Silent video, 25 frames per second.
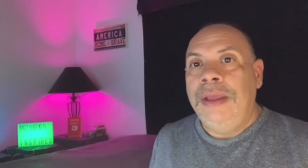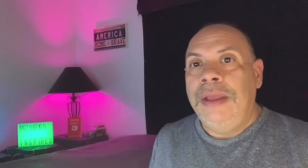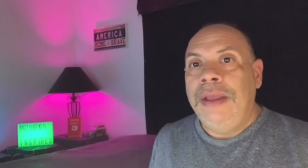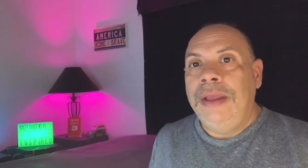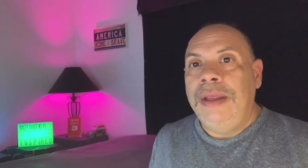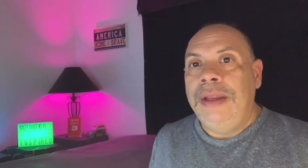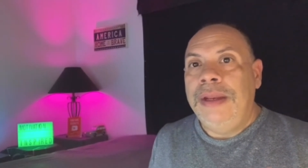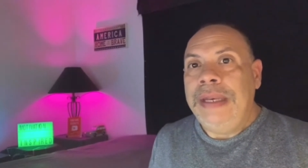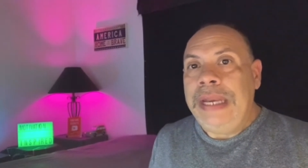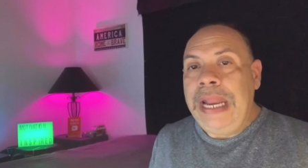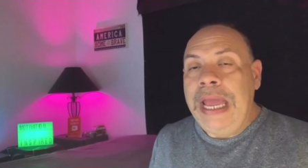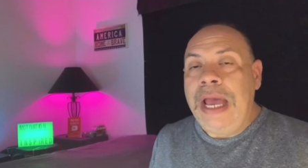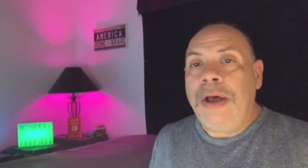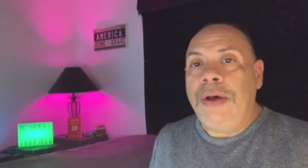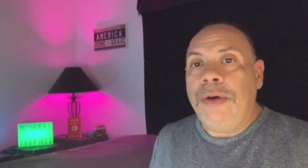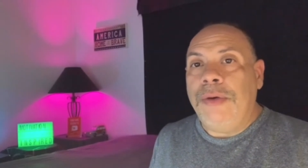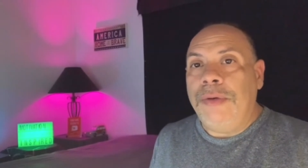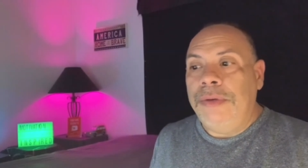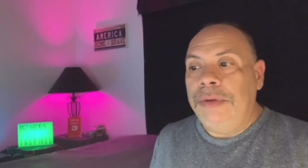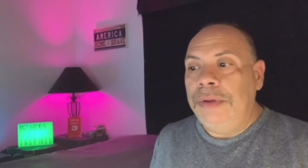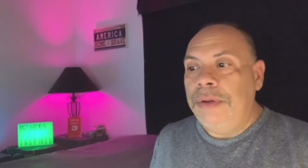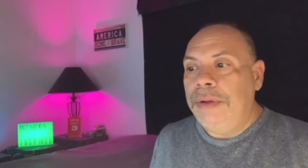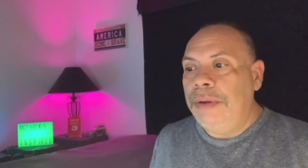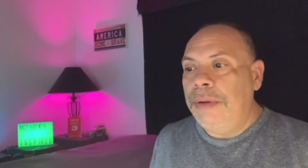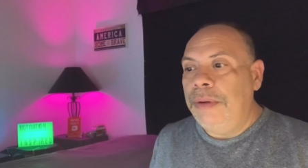Now,
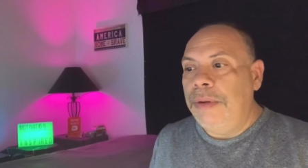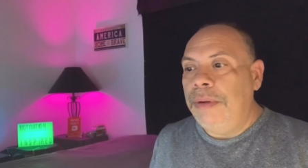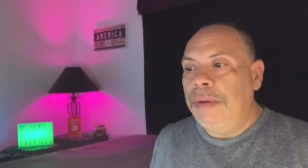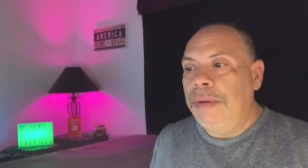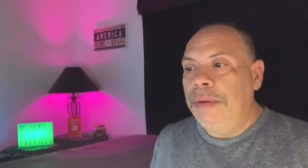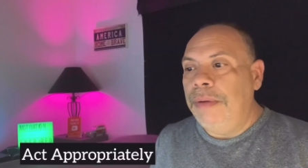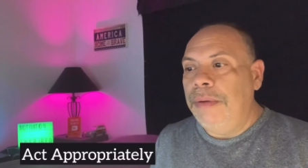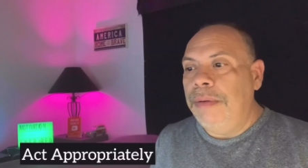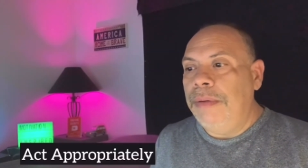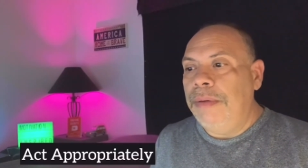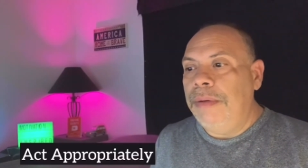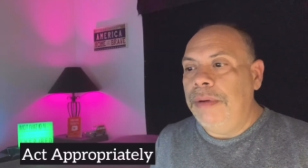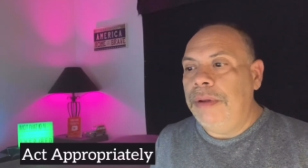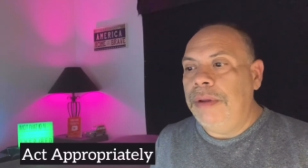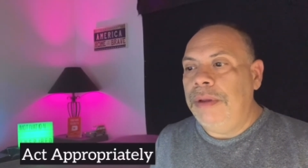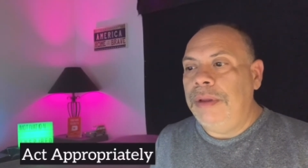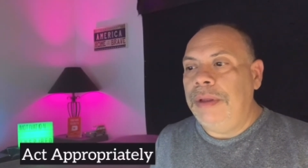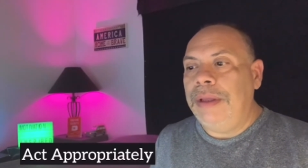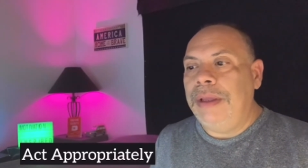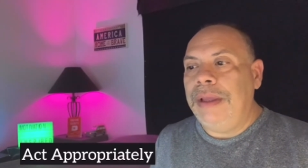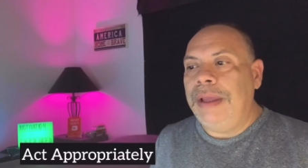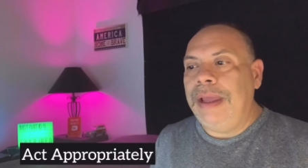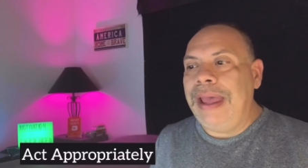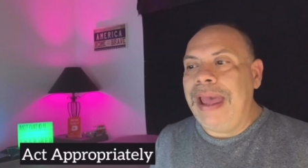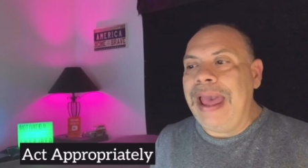
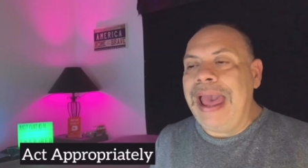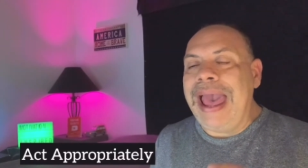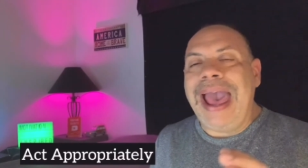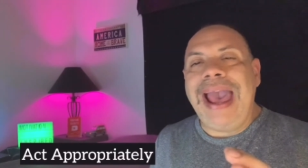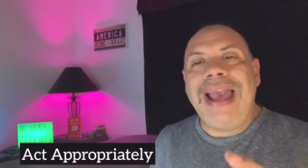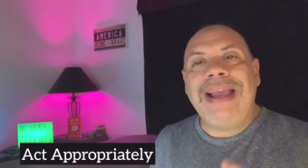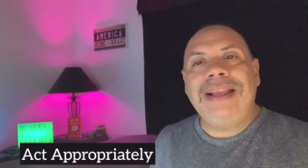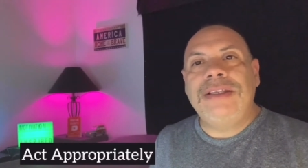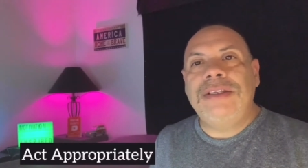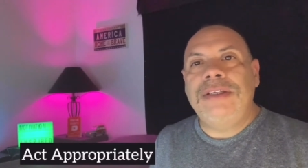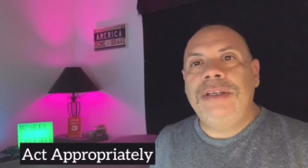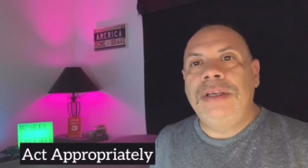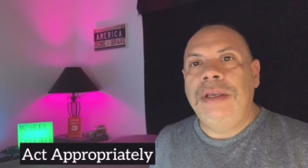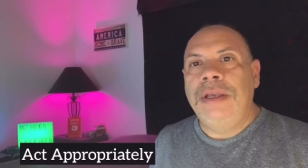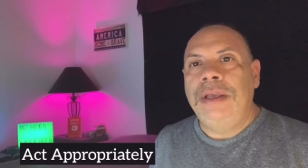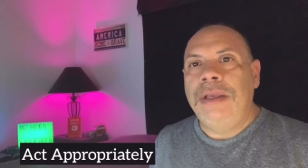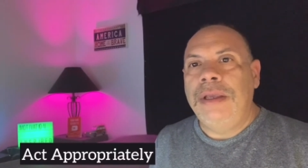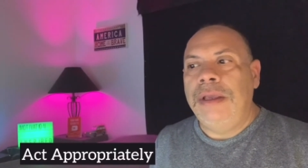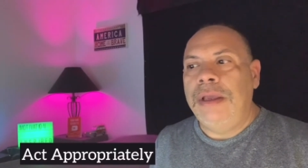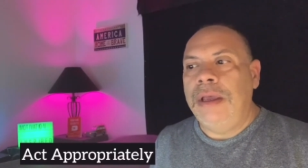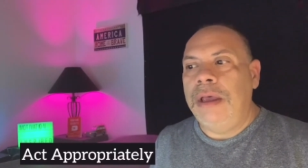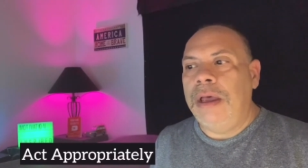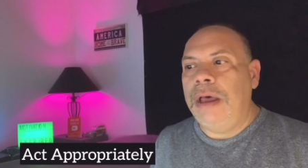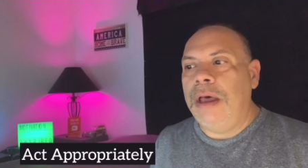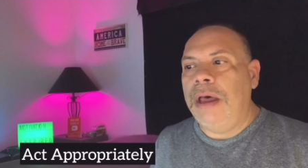act
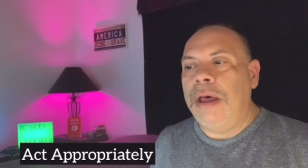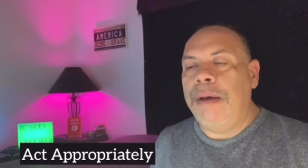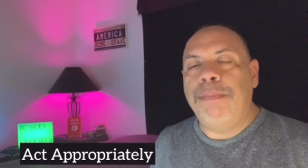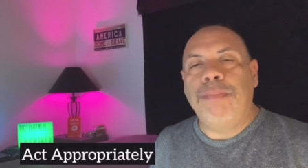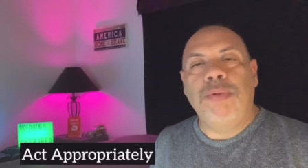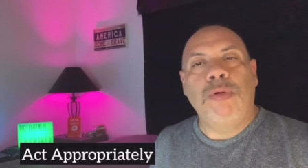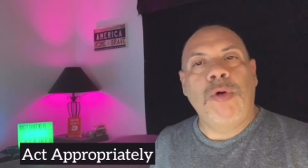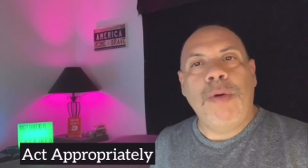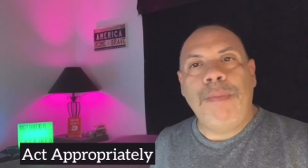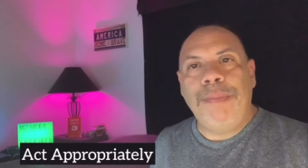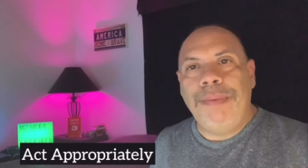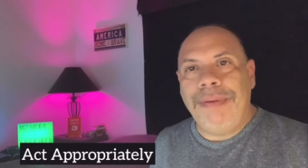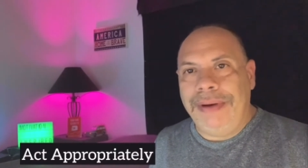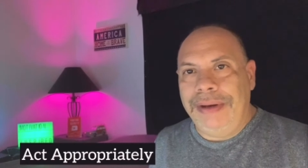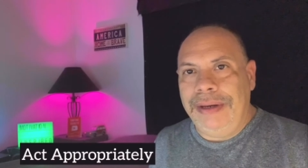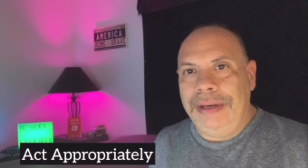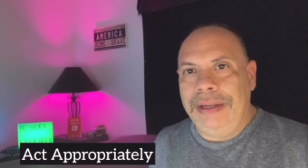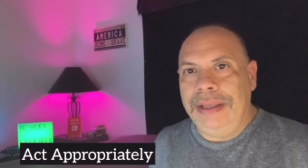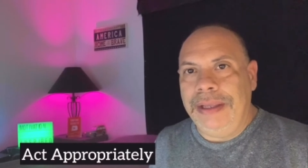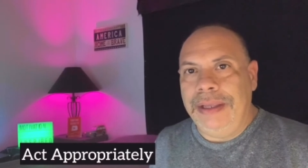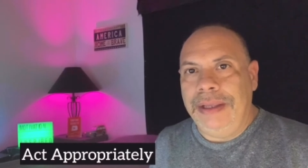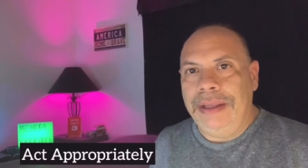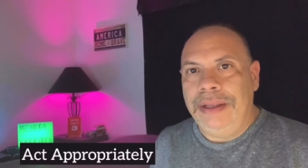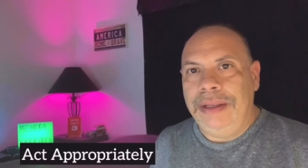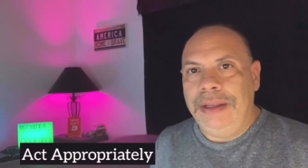appropriately.
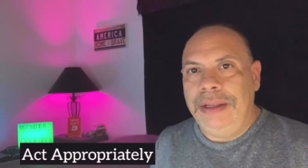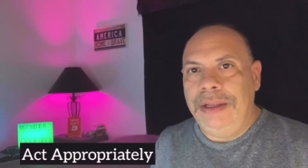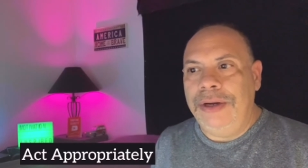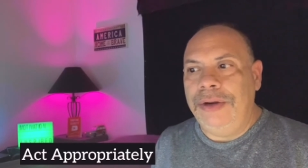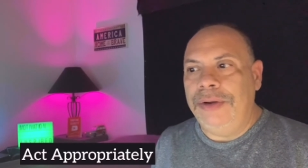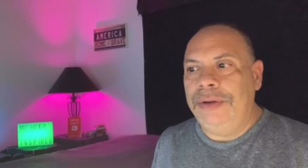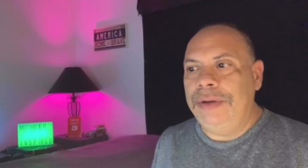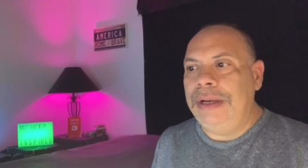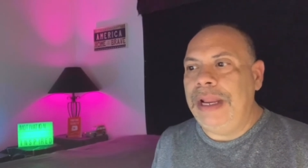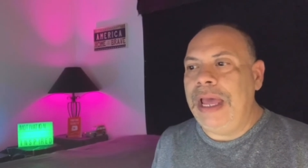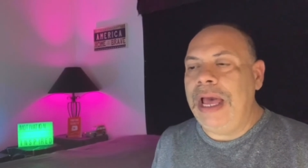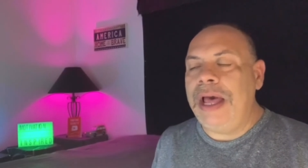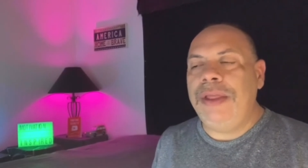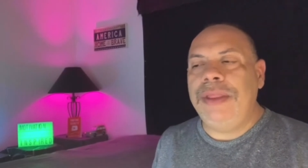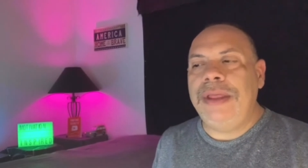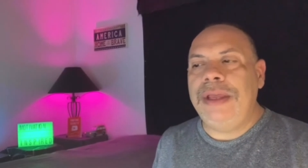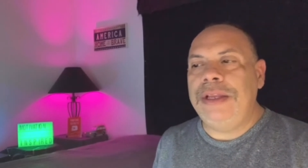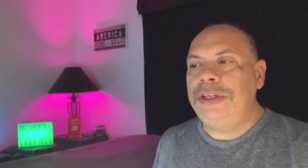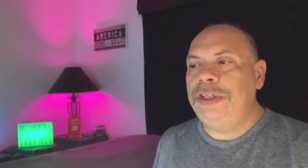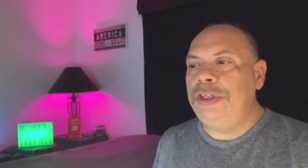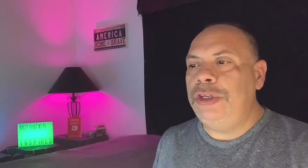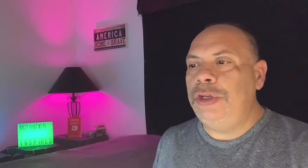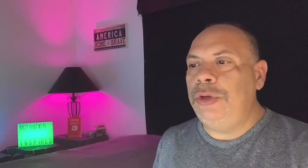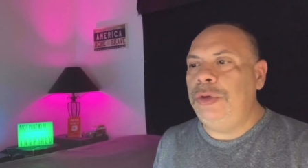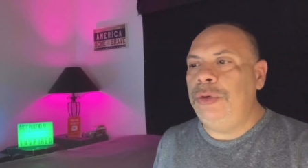Now
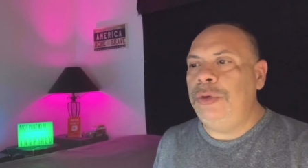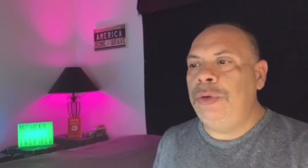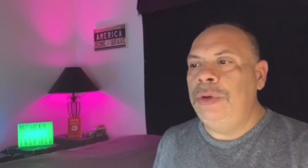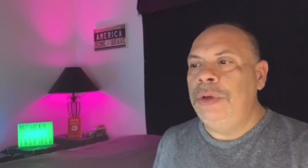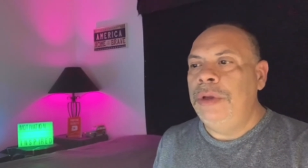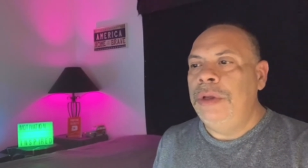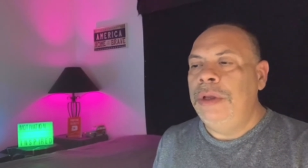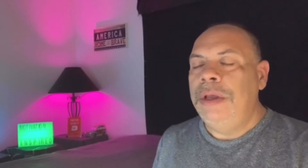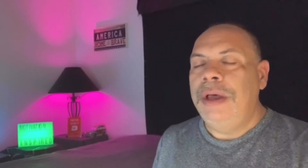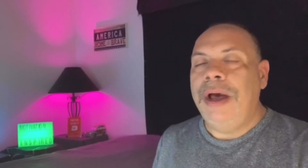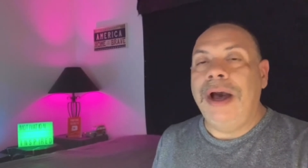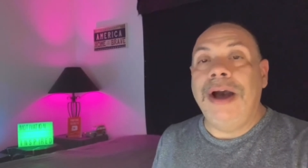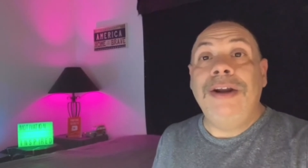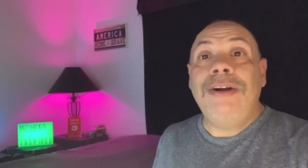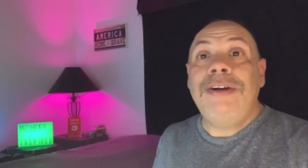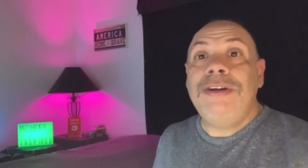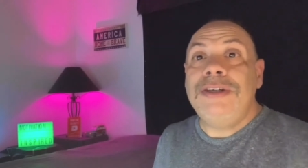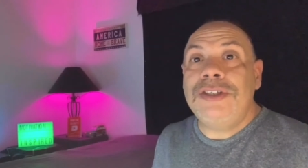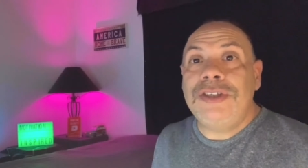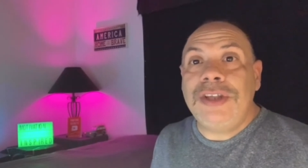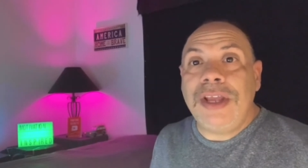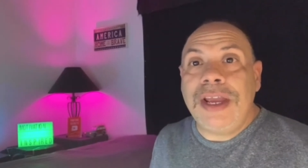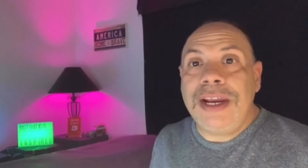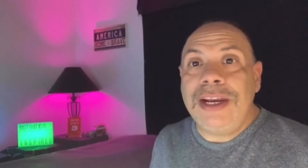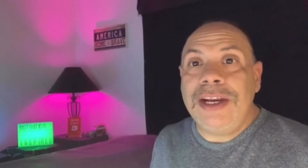that you
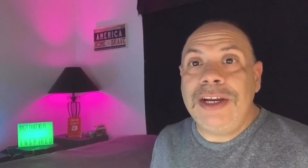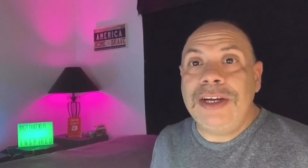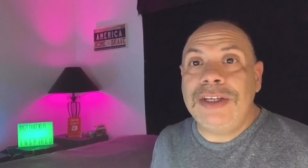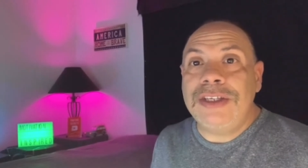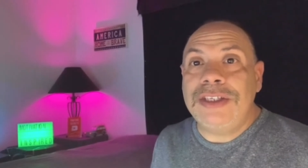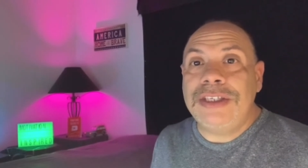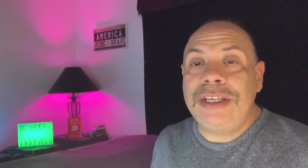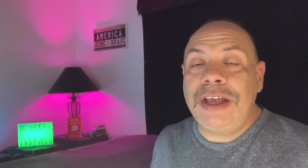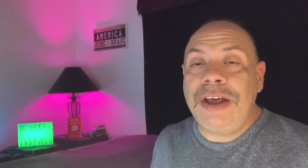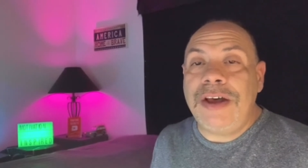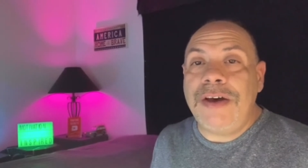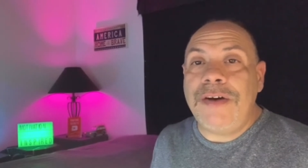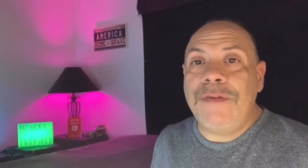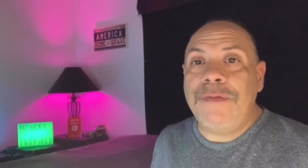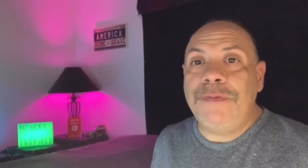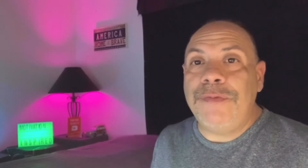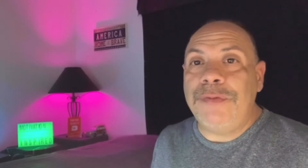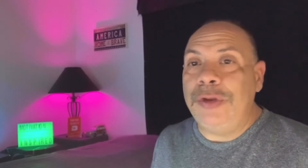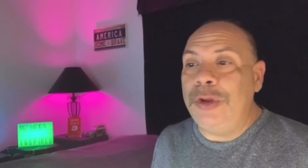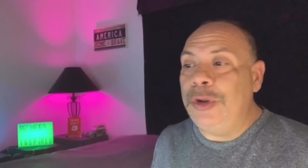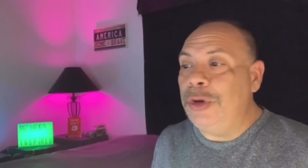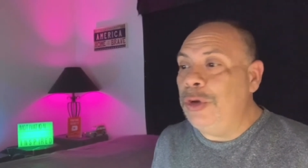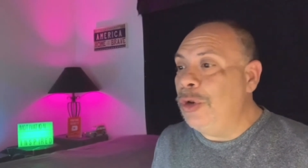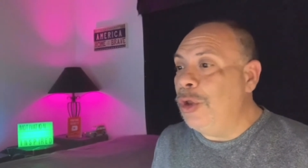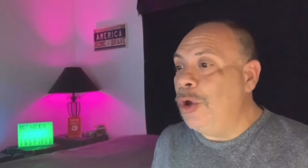understand yourself,
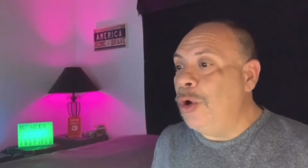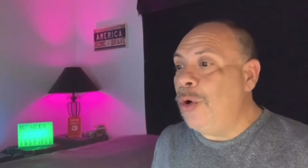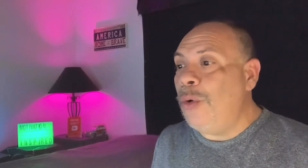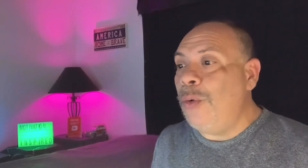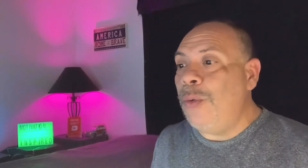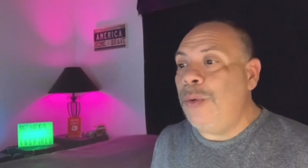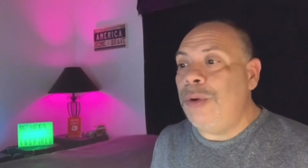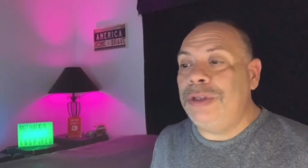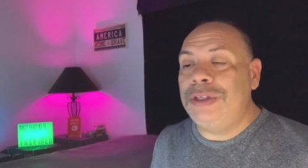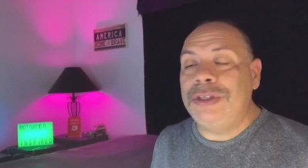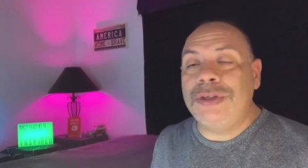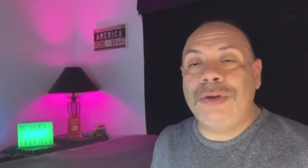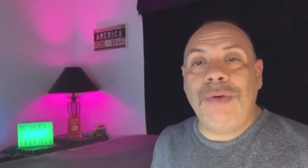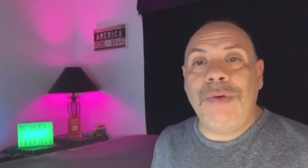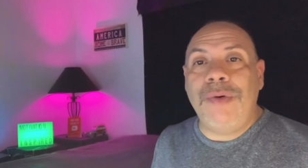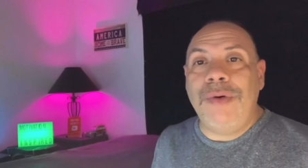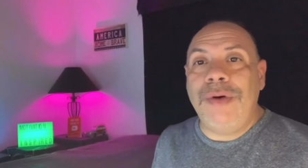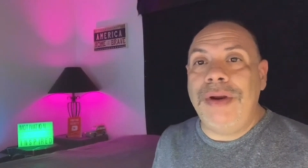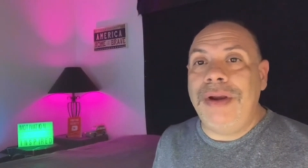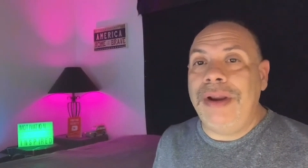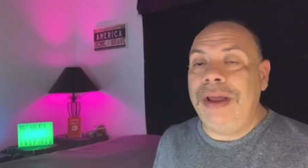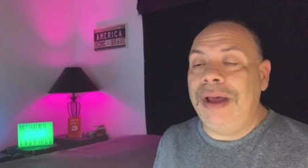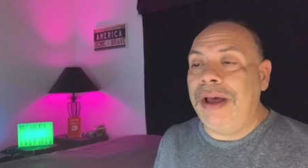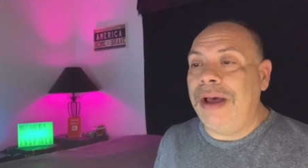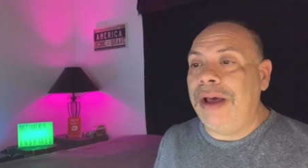you know what's
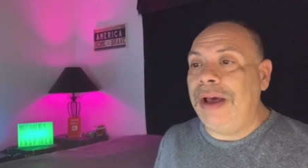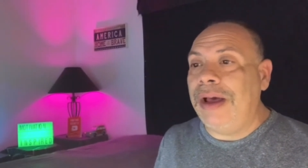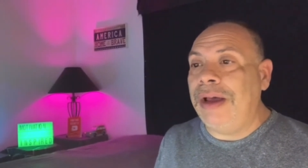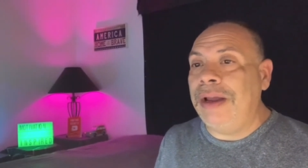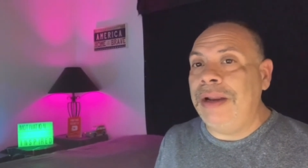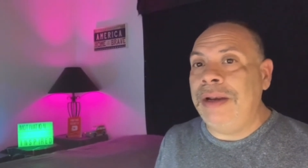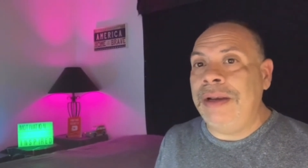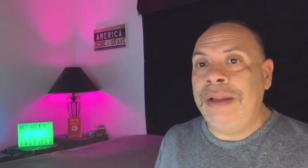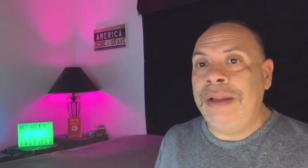going on.